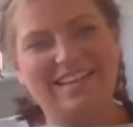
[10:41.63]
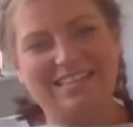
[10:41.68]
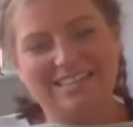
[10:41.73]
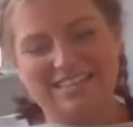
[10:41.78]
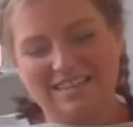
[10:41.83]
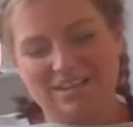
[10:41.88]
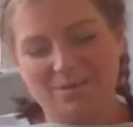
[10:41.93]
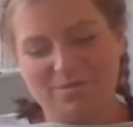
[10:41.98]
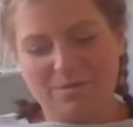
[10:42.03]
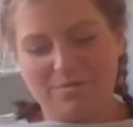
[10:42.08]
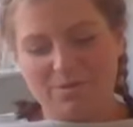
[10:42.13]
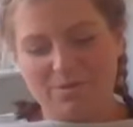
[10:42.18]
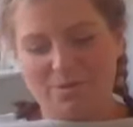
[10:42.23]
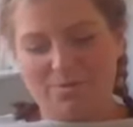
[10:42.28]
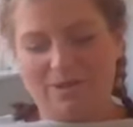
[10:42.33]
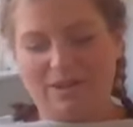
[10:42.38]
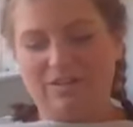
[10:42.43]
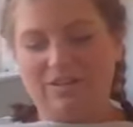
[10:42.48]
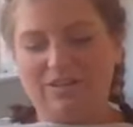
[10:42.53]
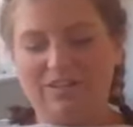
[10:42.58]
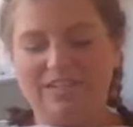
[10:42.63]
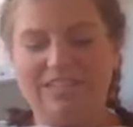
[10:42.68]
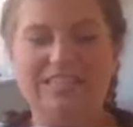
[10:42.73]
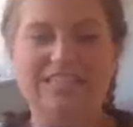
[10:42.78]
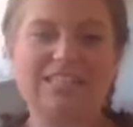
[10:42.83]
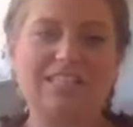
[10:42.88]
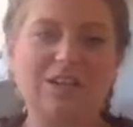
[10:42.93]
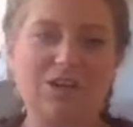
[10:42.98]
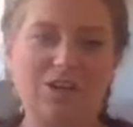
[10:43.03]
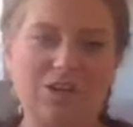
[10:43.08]
Tell us a little bit more about
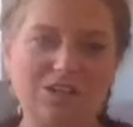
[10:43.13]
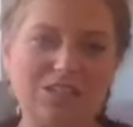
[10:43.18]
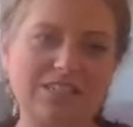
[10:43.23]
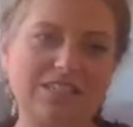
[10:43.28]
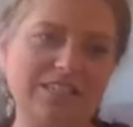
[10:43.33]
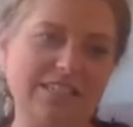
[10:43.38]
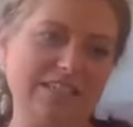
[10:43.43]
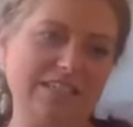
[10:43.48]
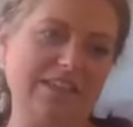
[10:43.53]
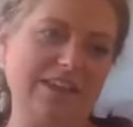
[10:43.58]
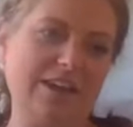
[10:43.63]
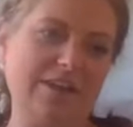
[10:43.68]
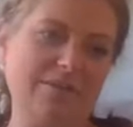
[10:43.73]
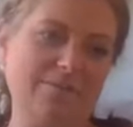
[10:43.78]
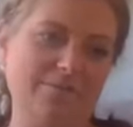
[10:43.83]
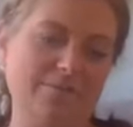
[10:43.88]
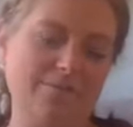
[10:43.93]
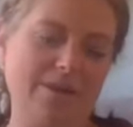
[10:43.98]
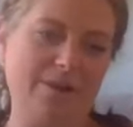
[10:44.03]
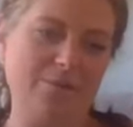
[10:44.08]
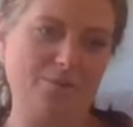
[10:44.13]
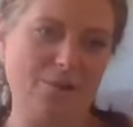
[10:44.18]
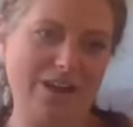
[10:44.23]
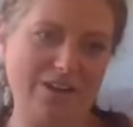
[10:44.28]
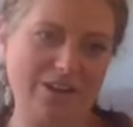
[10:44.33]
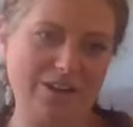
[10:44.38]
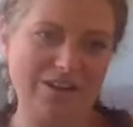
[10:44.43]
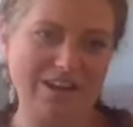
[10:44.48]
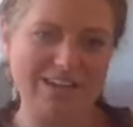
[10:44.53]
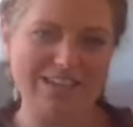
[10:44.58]
Lunatics Lost um, and
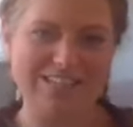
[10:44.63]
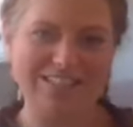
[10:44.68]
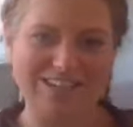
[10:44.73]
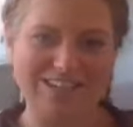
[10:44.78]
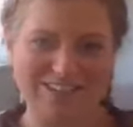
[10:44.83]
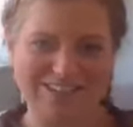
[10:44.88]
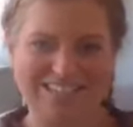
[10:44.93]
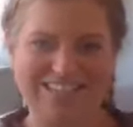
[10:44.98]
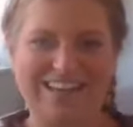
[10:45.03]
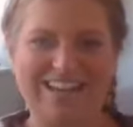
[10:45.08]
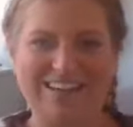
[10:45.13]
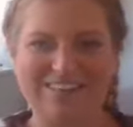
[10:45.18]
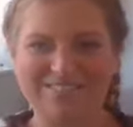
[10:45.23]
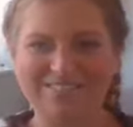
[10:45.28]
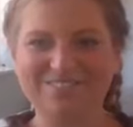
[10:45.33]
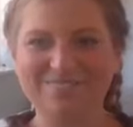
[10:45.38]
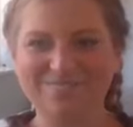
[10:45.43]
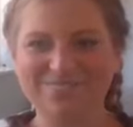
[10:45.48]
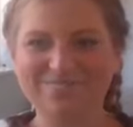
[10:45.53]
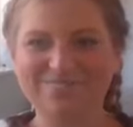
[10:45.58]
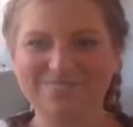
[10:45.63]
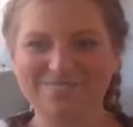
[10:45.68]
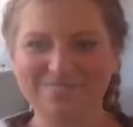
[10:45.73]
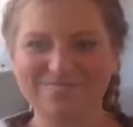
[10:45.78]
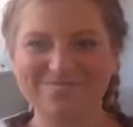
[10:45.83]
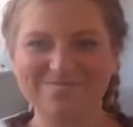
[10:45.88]
where you kind of started out.